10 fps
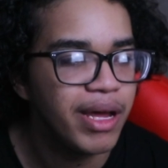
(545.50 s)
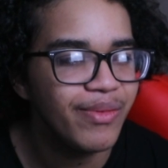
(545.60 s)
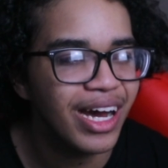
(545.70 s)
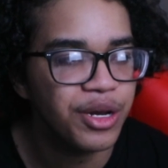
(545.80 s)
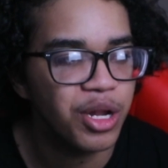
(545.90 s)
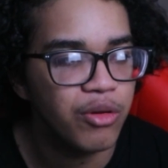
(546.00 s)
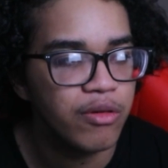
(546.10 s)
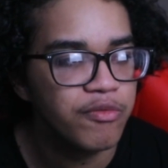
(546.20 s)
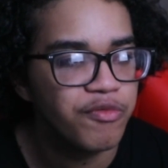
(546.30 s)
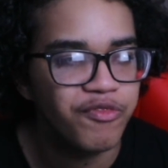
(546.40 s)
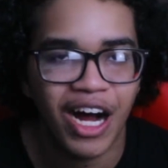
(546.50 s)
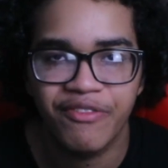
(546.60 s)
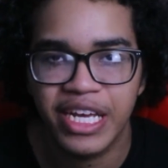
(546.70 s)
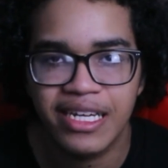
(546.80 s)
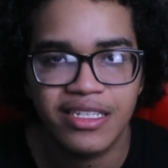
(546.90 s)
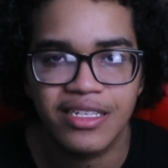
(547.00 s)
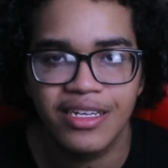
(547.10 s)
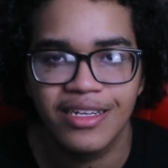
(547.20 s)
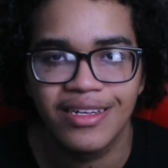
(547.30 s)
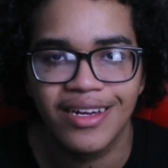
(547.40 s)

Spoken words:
Maybe, I don't know, 5 years.